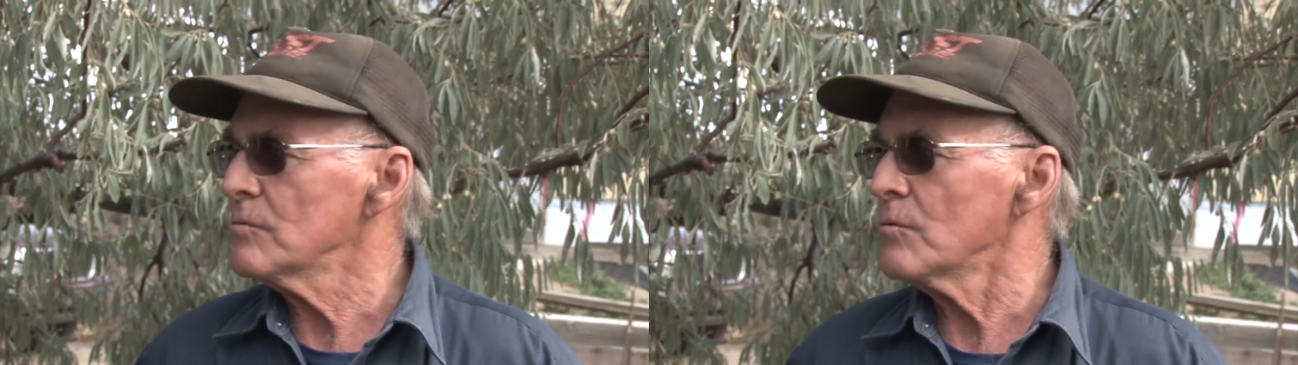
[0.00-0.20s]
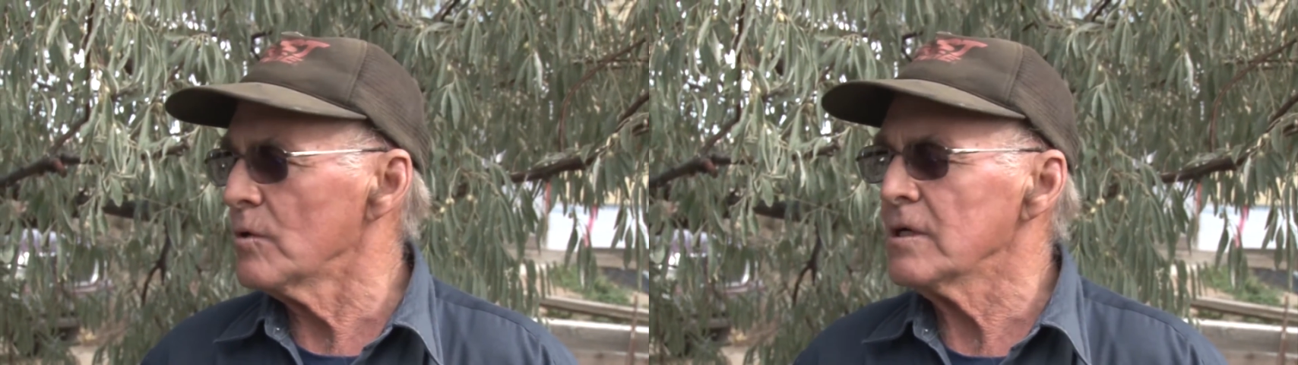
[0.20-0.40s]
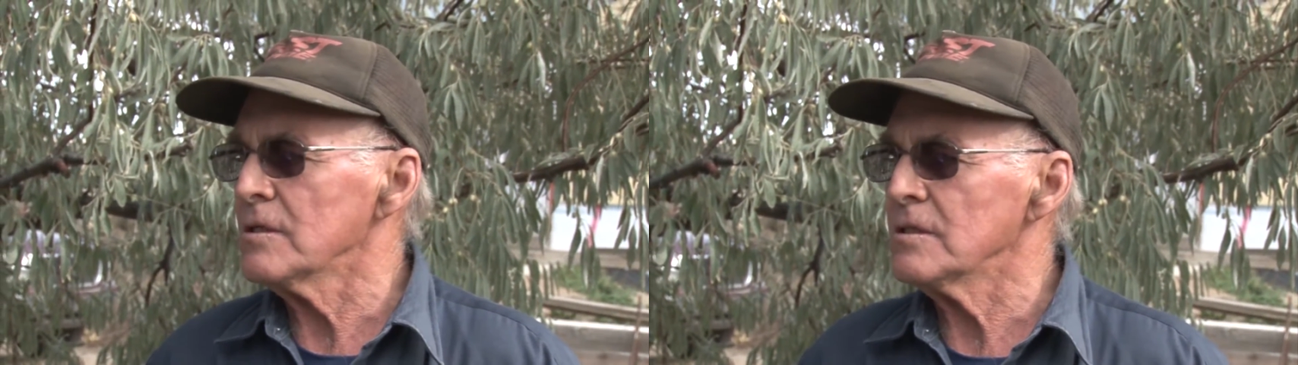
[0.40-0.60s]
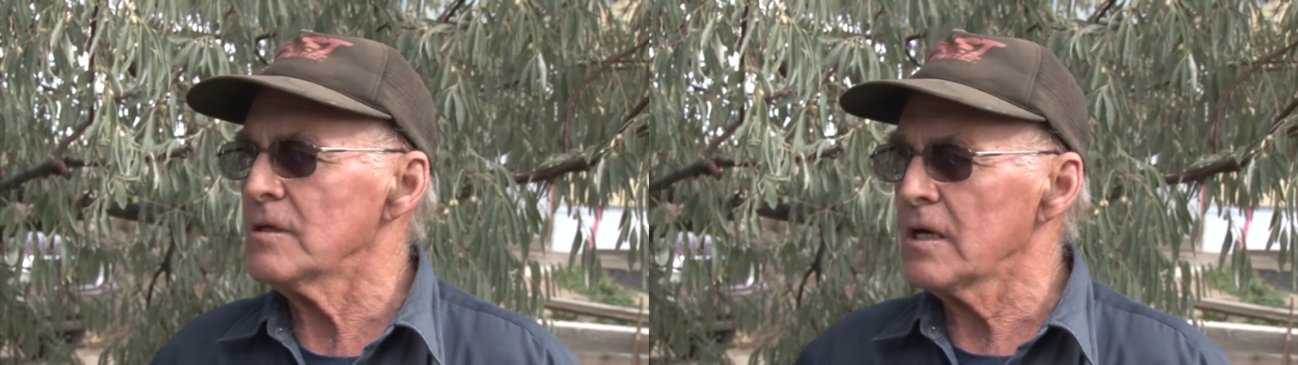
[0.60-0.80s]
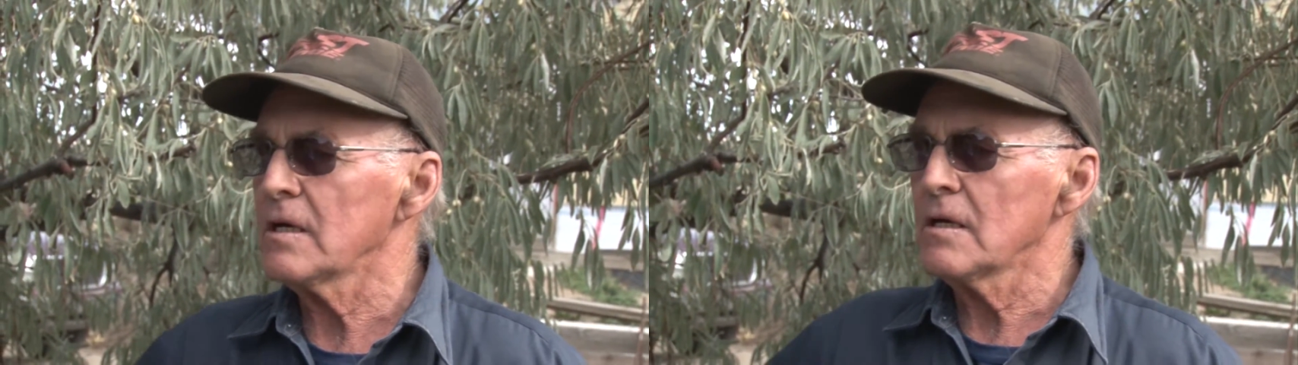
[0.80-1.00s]
we
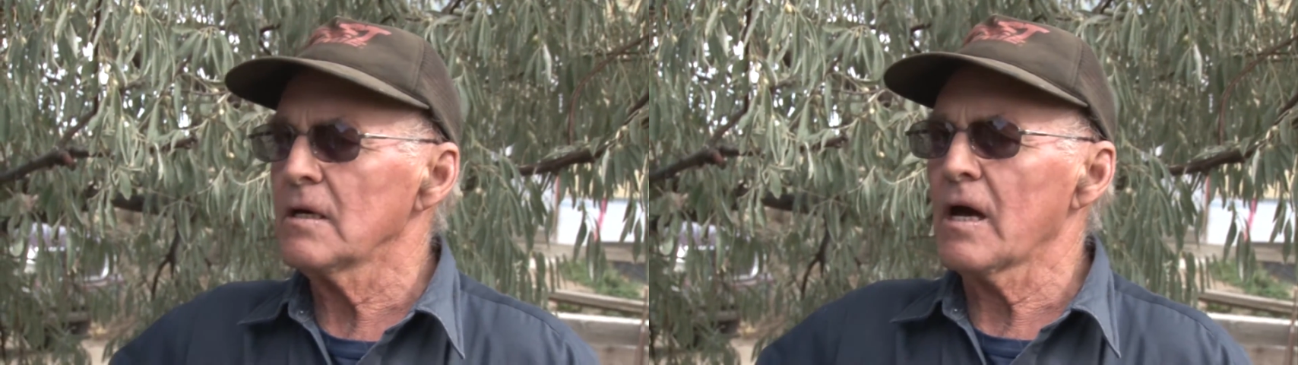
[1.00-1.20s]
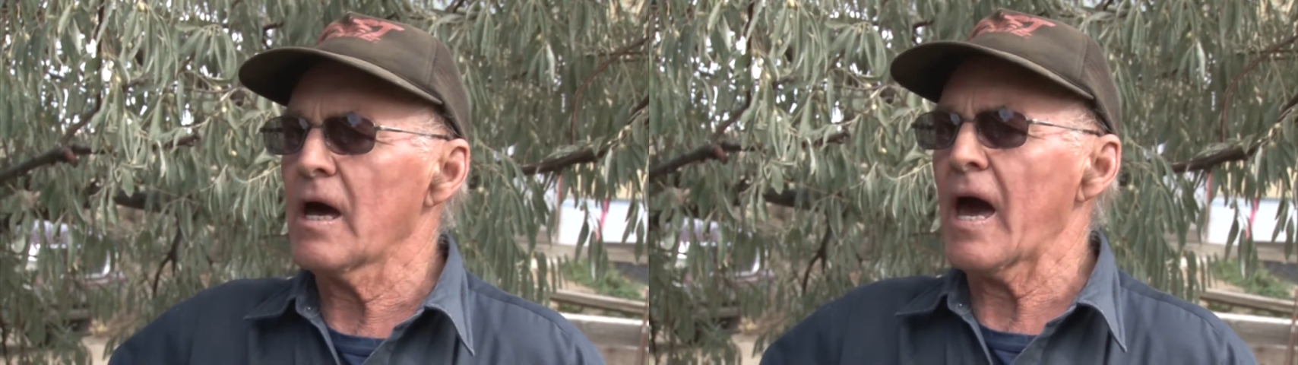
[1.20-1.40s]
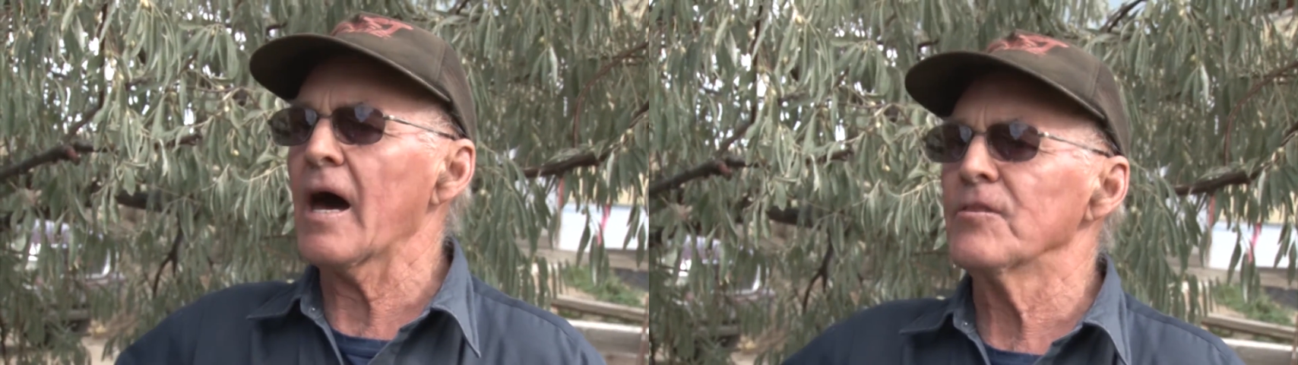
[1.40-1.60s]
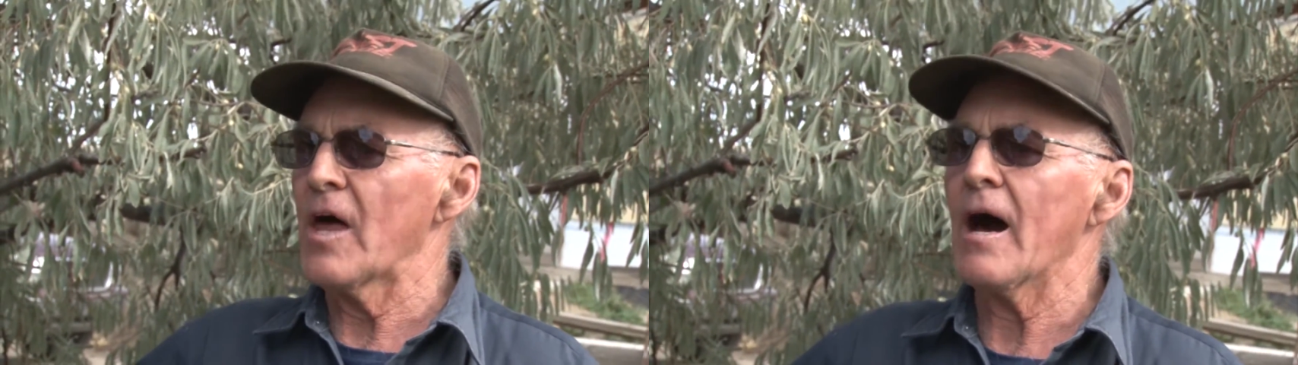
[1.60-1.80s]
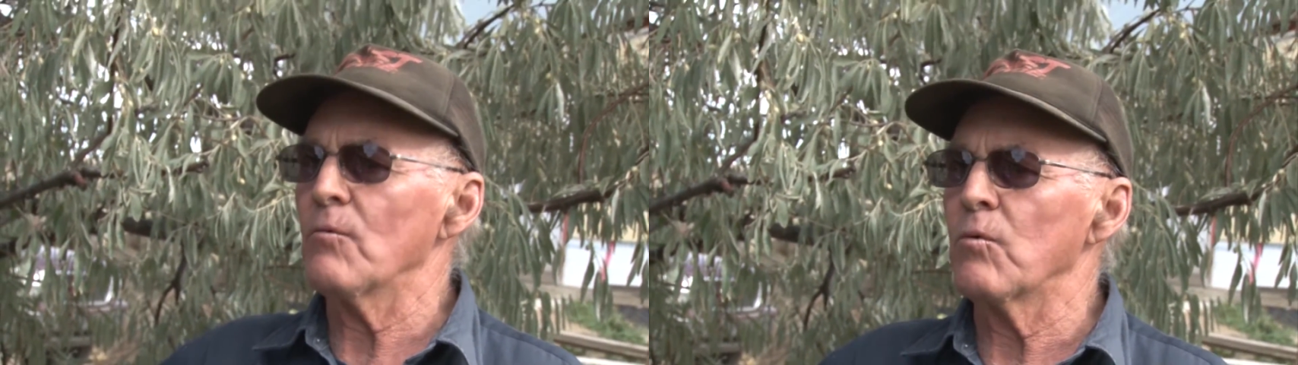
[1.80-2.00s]
had that